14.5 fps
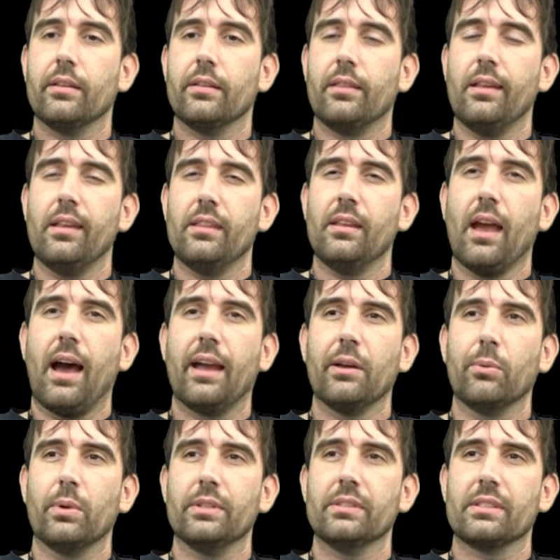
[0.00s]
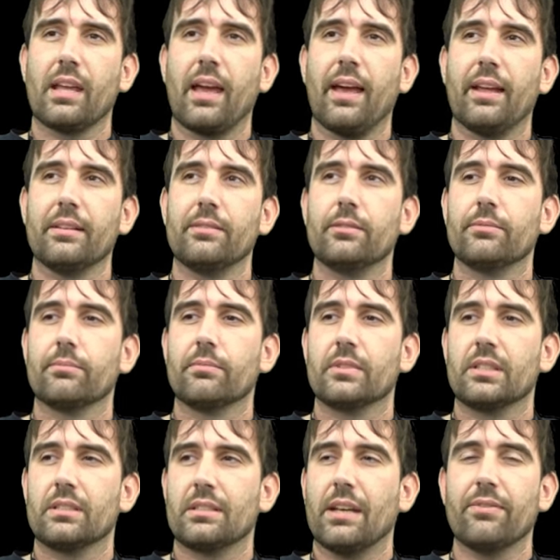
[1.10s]
the, the Iowas had
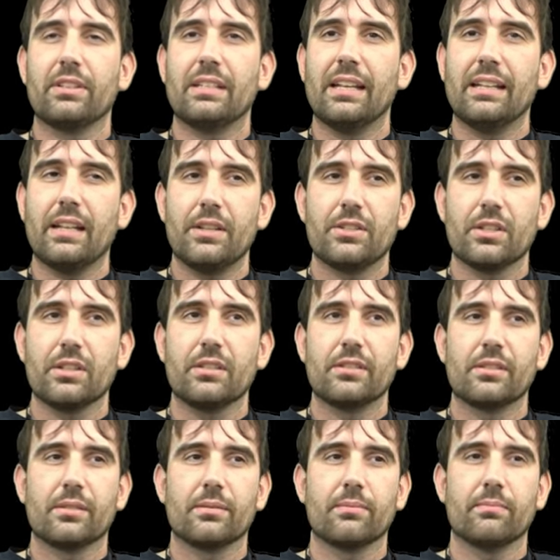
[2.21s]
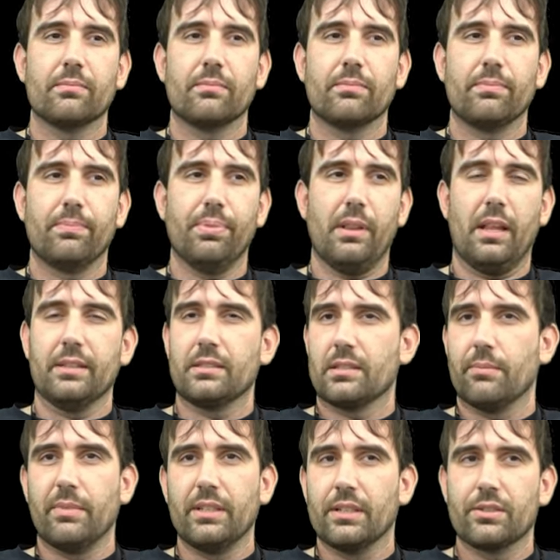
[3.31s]
17 inches plus
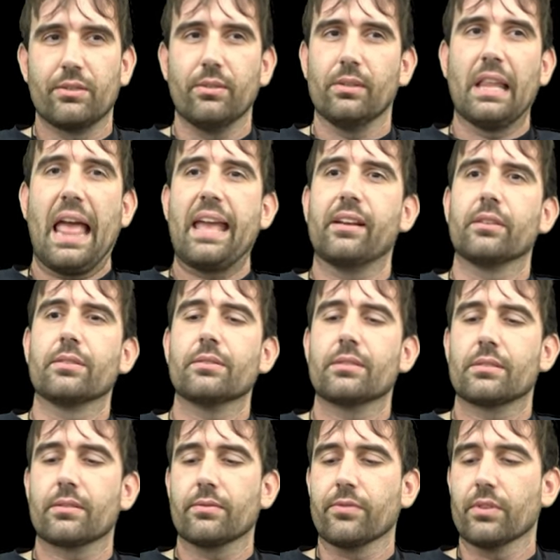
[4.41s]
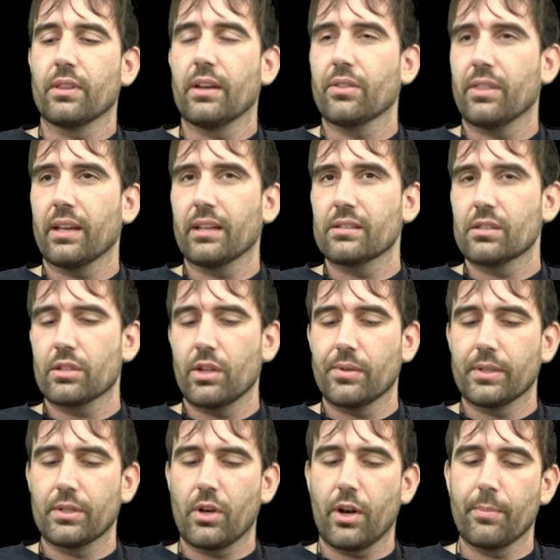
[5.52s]
some additional layers for their thickest
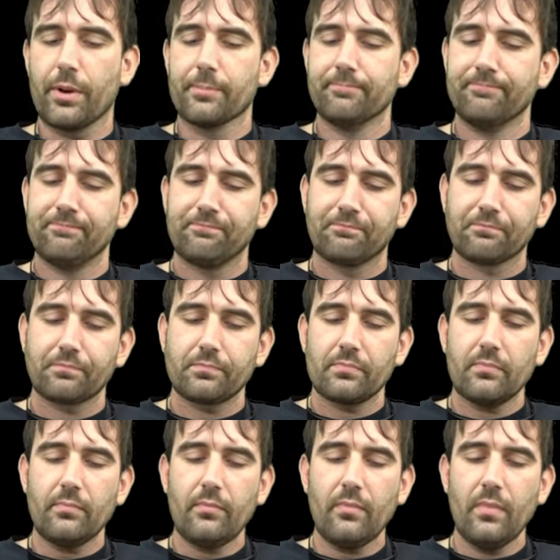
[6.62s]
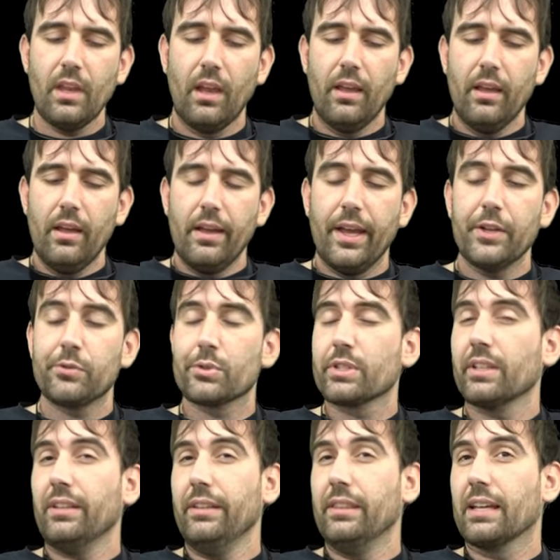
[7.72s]
turret armor.
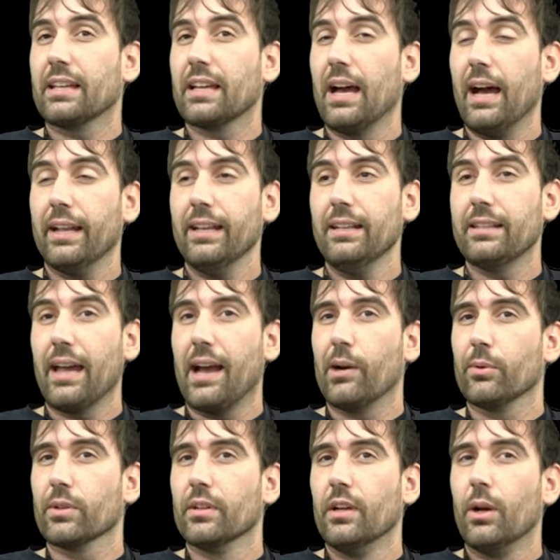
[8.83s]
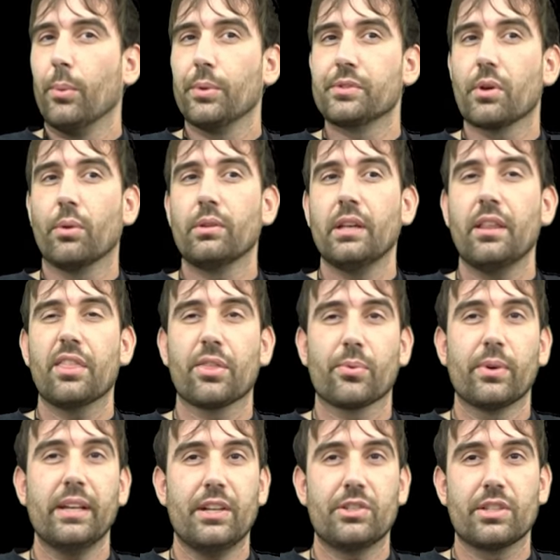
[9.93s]
Interestingly, the conning tower was only
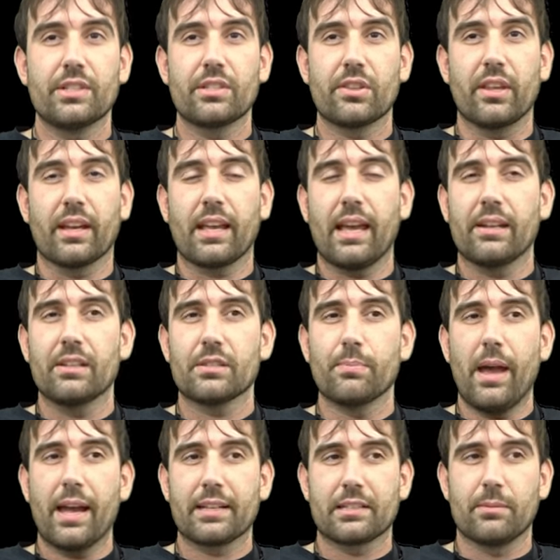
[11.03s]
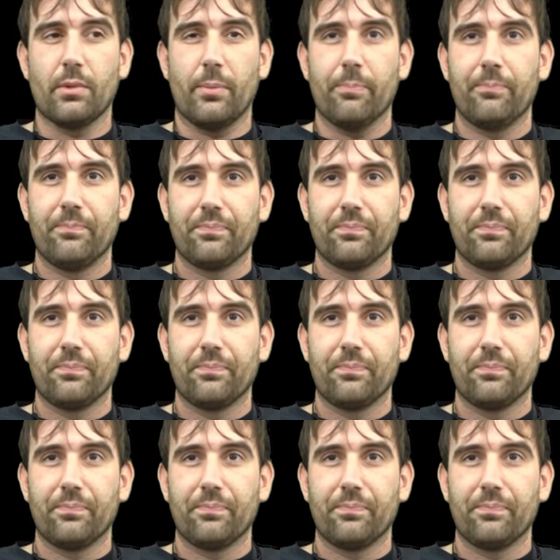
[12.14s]
3 inches thick at its maximum.